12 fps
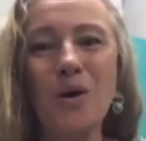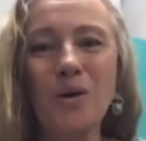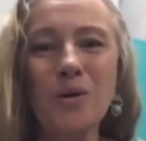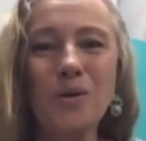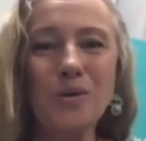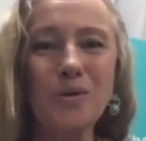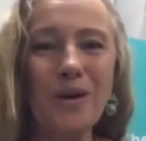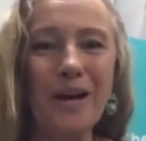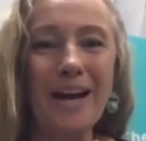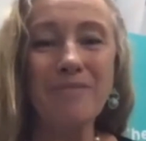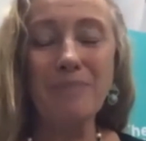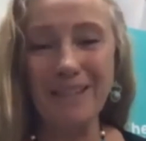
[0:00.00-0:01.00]
who
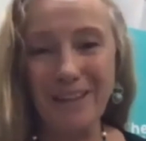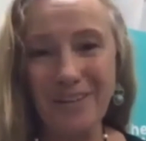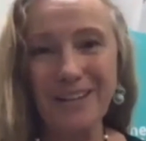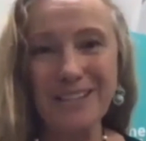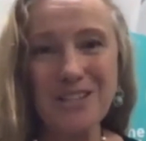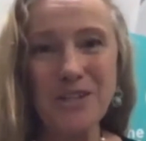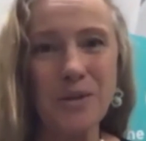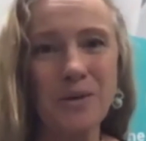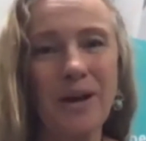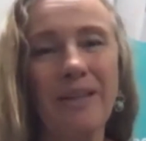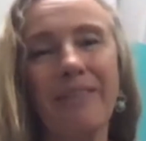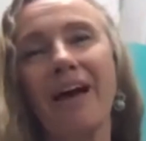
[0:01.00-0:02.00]
have been going to you,
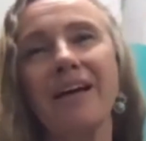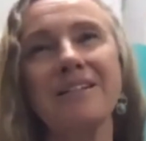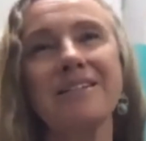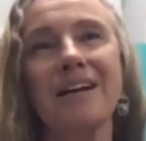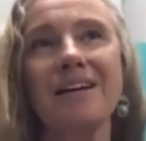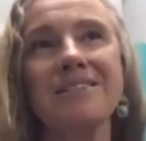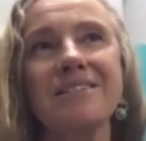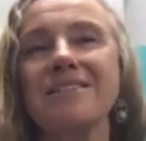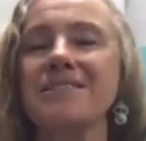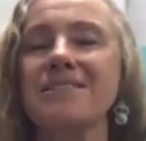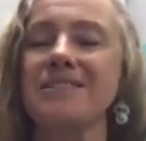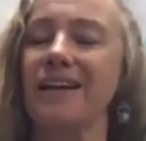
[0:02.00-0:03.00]
and they just
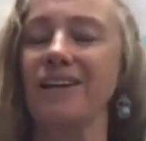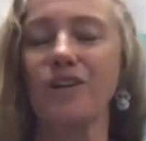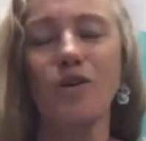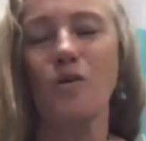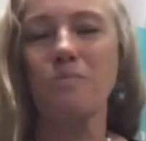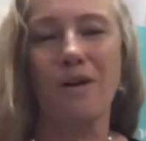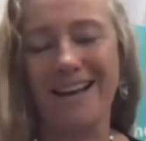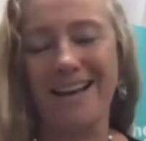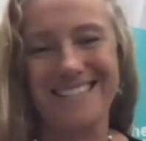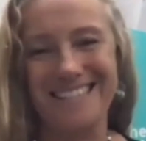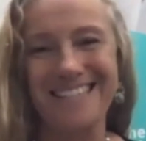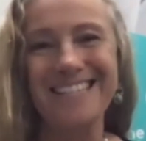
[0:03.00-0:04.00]
sing your
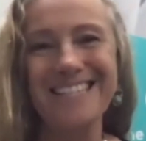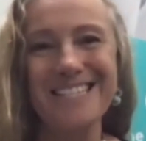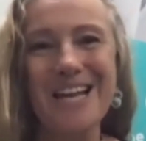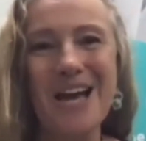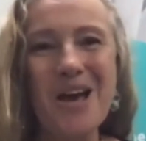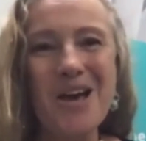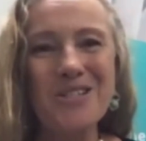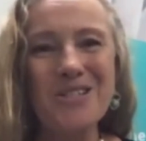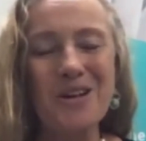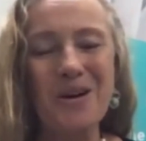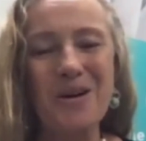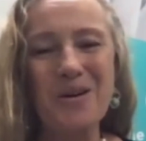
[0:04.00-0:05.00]
praises.
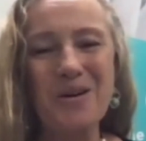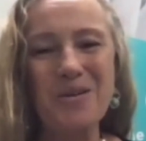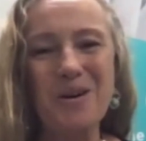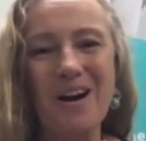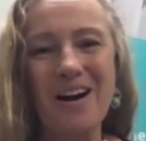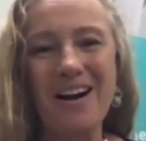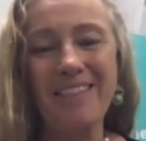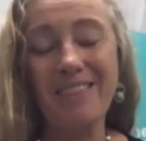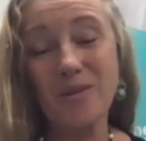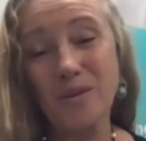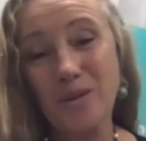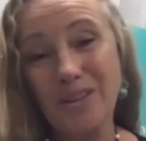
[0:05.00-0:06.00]
So I
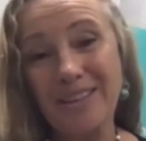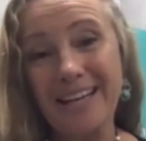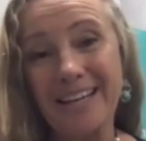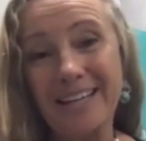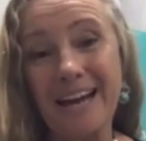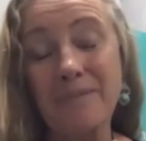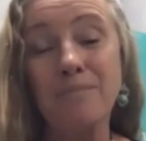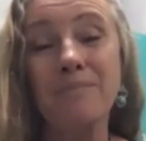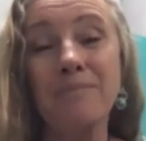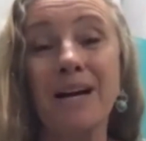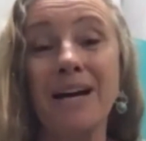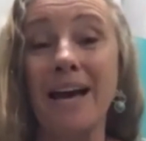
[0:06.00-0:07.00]
thought that
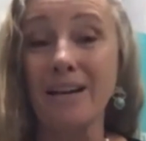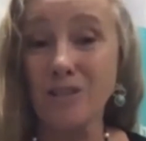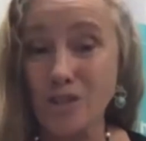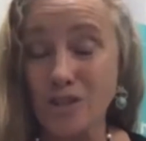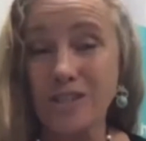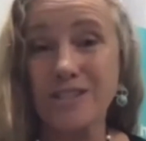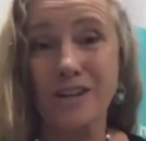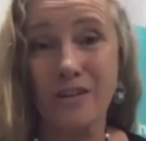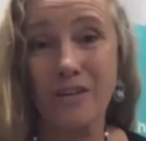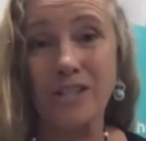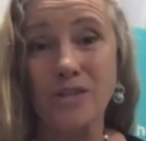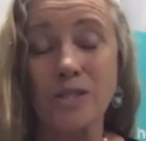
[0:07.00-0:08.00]
our students and
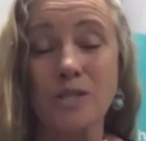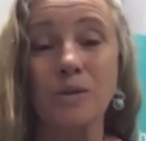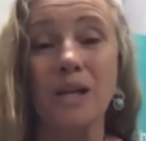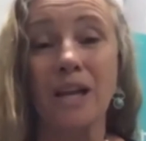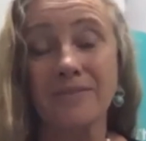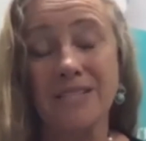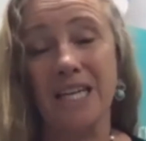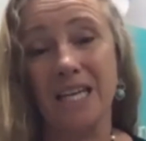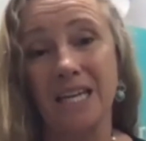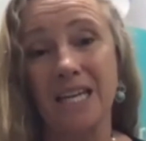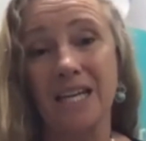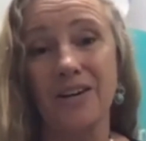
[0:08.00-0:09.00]
graduates would love to
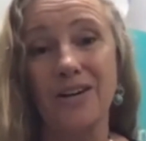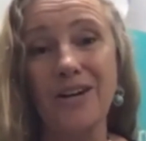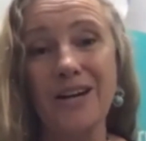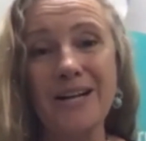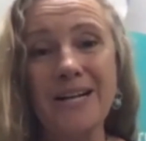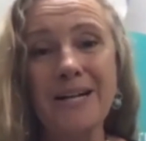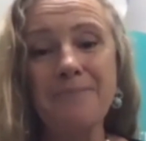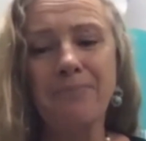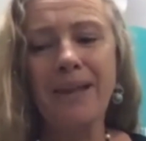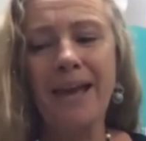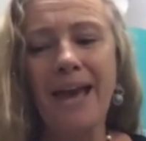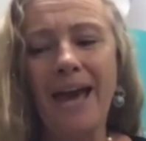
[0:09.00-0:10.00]
hear
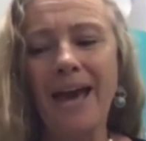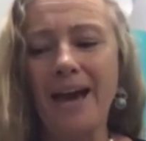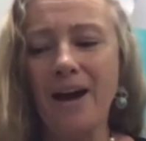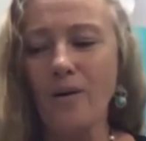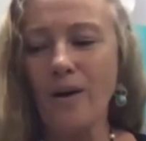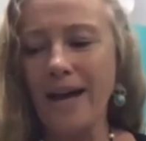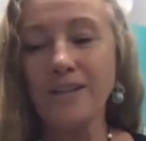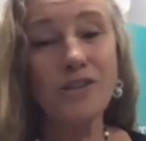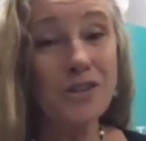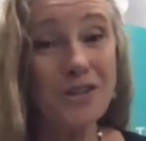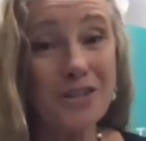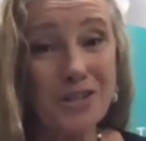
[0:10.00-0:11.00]
how a
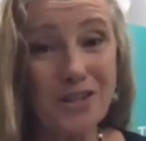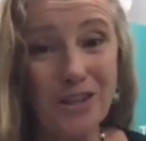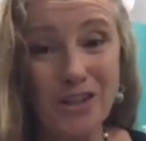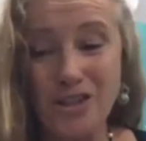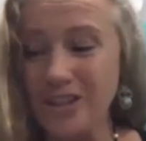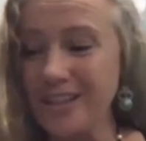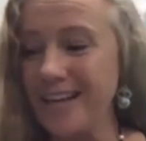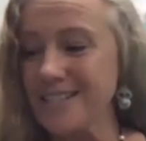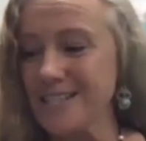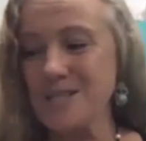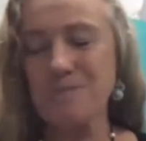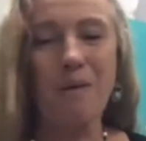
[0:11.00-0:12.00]
neurosurgeon and
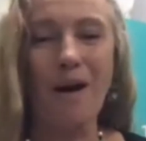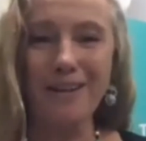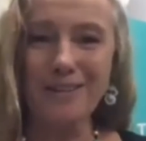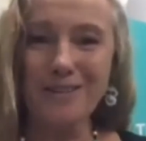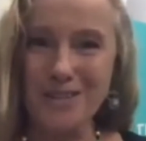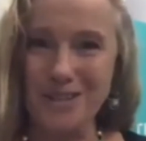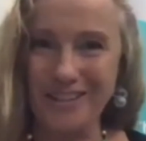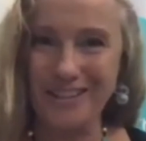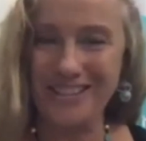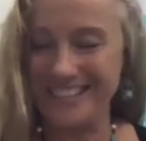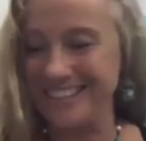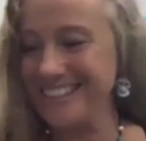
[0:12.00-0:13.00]
spinal
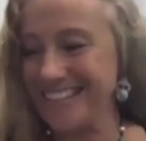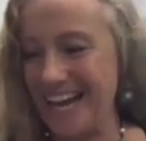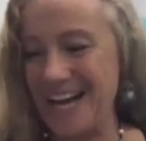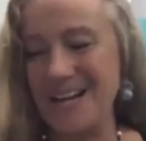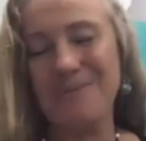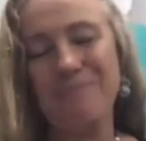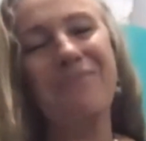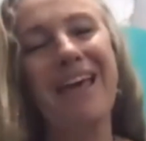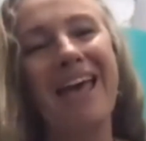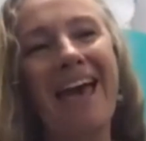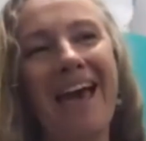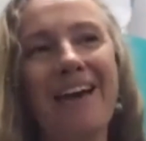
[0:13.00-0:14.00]
surgeon
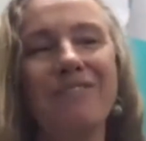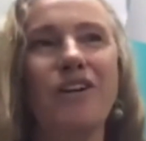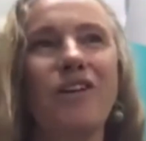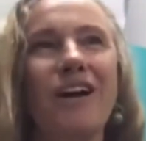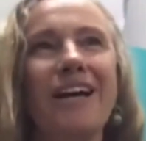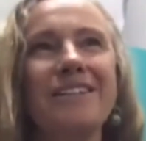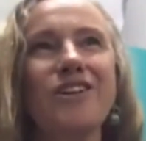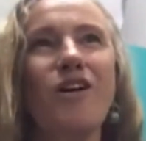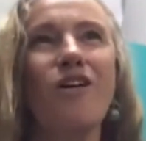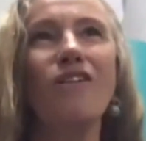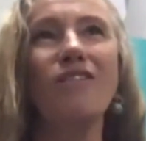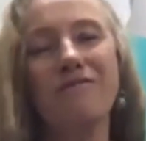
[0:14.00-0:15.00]
has
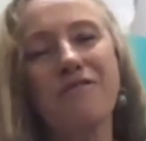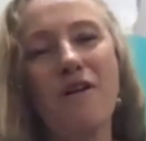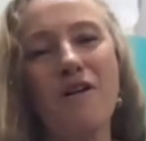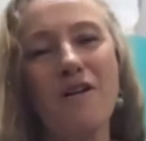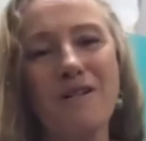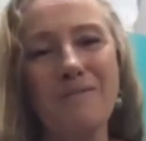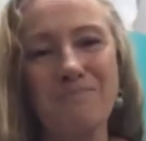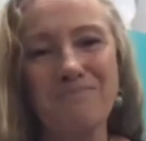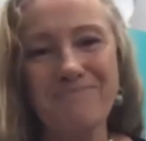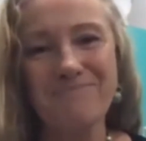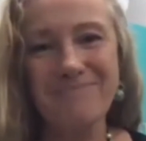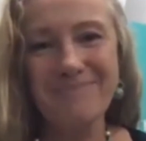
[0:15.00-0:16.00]
gone from